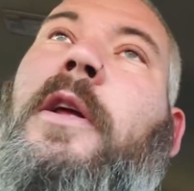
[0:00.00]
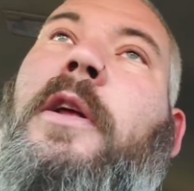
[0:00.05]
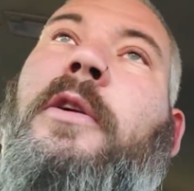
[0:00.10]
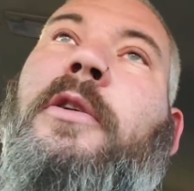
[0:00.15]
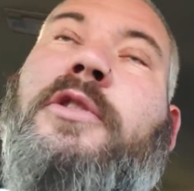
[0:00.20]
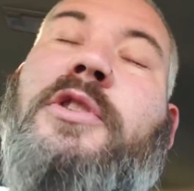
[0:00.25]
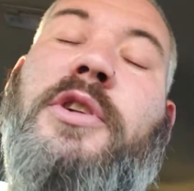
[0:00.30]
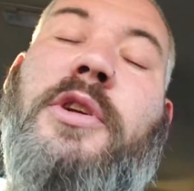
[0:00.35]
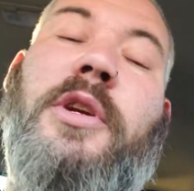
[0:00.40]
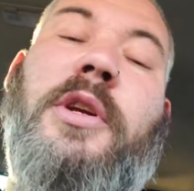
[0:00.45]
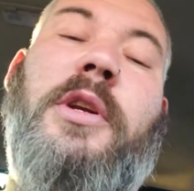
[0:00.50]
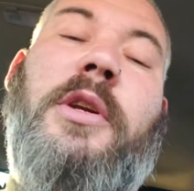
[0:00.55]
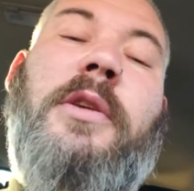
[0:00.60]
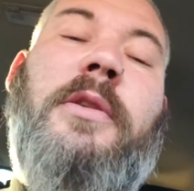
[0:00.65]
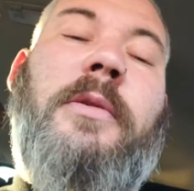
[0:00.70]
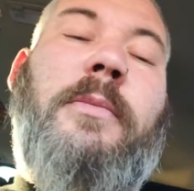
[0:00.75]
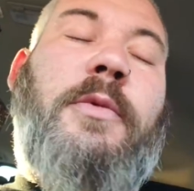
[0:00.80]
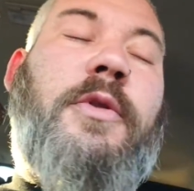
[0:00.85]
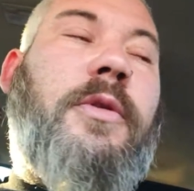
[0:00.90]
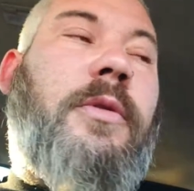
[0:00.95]
or she,
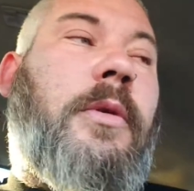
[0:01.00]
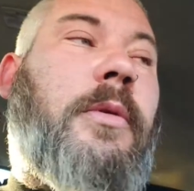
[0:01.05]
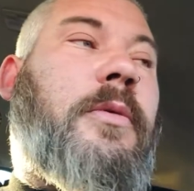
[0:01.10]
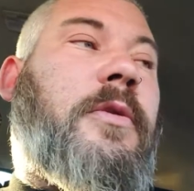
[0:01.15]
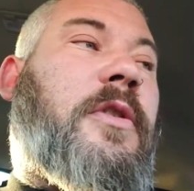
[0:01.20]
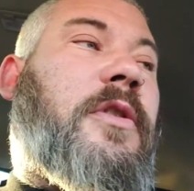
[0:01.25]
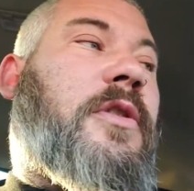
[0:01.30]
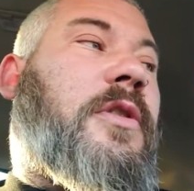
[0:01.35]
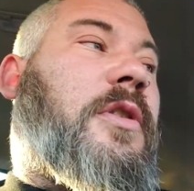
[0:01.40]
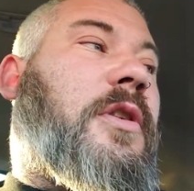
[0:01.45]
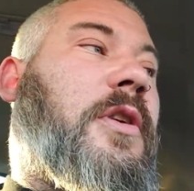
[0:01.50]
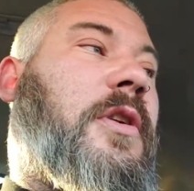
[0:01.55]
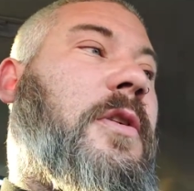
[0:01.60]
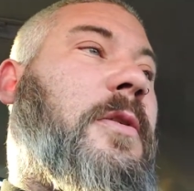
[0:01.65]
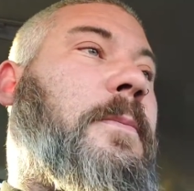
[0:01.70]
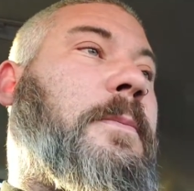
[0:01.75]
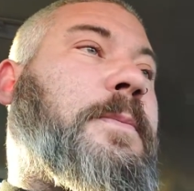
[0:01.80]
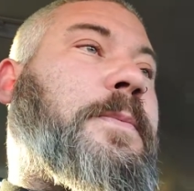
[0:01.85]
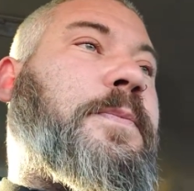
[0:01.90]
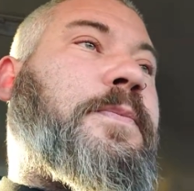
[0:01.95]
I'm sure it was a she,
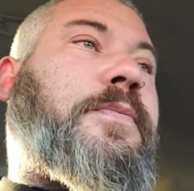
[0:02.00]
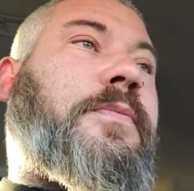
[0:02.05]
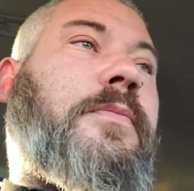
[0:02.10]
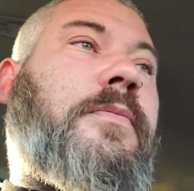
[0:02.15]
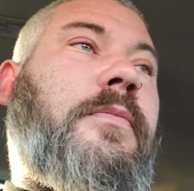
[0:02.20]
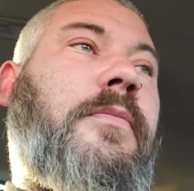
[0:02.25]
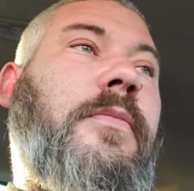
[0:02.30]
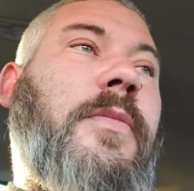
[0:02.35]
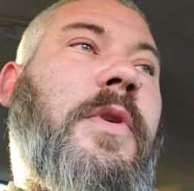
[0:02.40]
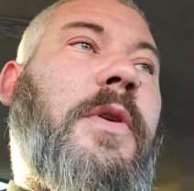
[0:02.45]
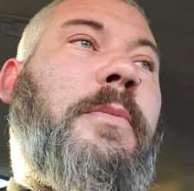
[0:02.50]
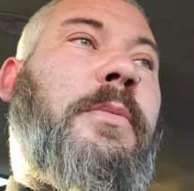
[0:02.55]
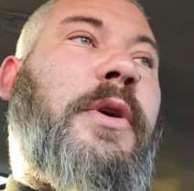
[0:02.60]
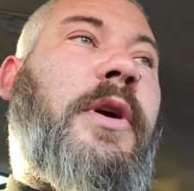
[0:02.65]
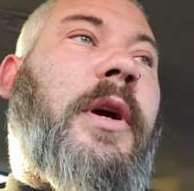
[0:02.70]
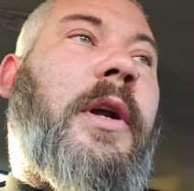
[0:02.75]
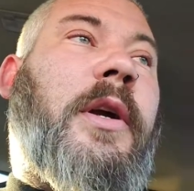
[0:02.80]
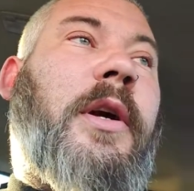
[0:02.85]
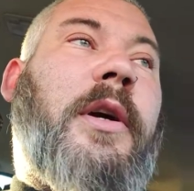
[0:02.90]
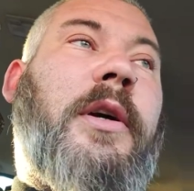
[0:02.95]

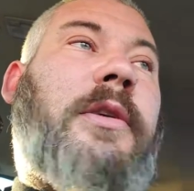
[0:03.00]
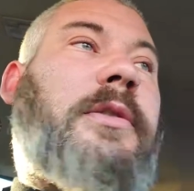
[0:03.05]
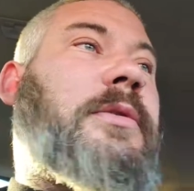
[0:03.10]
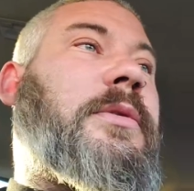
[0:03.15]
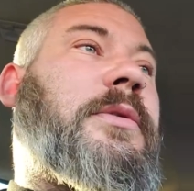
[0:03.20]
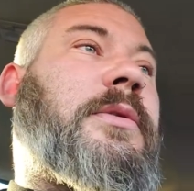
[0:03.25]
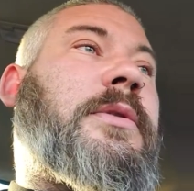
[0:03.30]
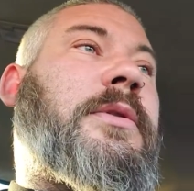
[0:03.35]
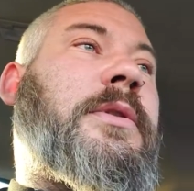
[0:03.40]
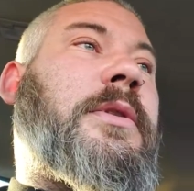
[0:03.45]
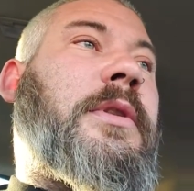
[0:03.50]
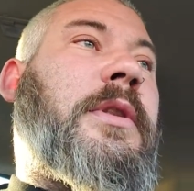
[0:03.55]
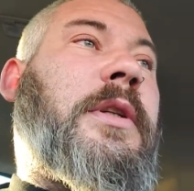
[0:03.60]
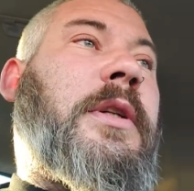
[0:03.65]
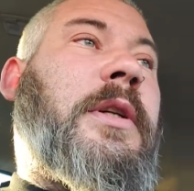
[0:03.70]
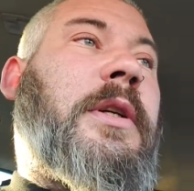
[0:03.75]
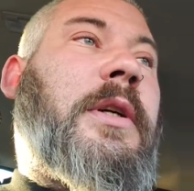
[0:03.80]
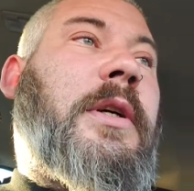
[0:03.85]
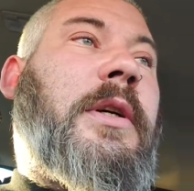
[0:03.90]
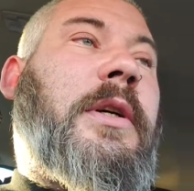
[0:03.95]
but
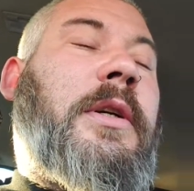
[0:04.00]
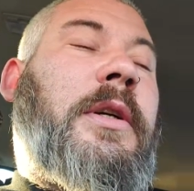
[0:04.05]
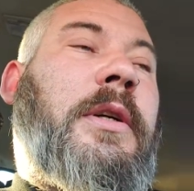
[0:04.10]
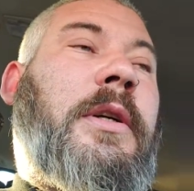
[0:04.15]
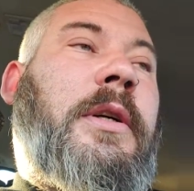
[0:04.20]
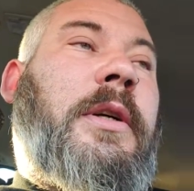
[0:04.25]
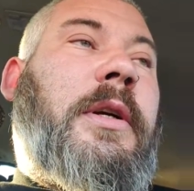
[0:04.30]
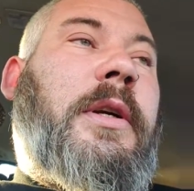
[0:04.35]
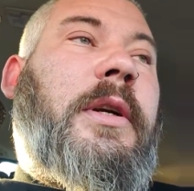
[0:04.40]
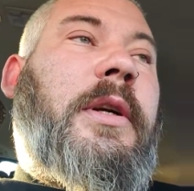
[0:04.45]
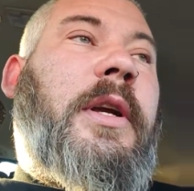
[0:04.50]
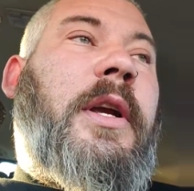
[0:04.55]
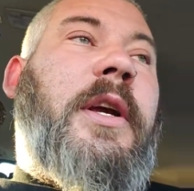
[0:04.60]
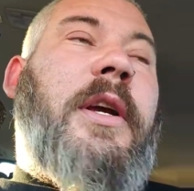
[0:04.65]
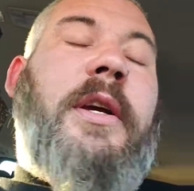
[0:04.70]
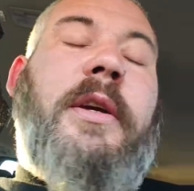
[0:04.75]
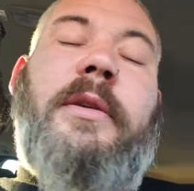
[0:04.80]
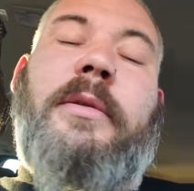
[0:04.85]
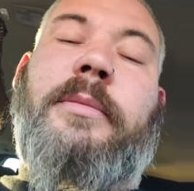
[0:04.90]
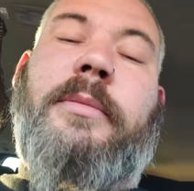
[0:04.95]

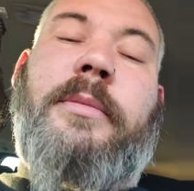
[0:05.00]
yeah,